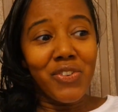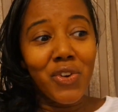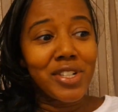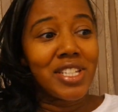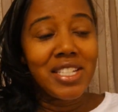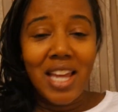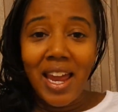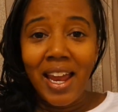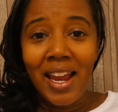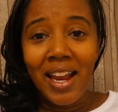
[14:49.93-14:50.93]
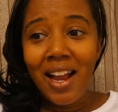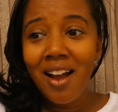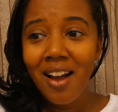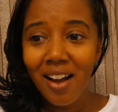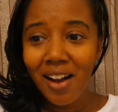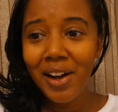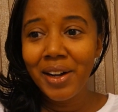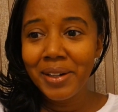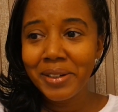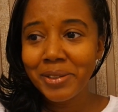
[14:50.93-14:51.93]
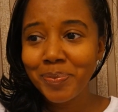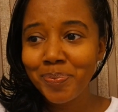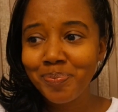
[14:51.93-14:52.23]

for today. Yeah.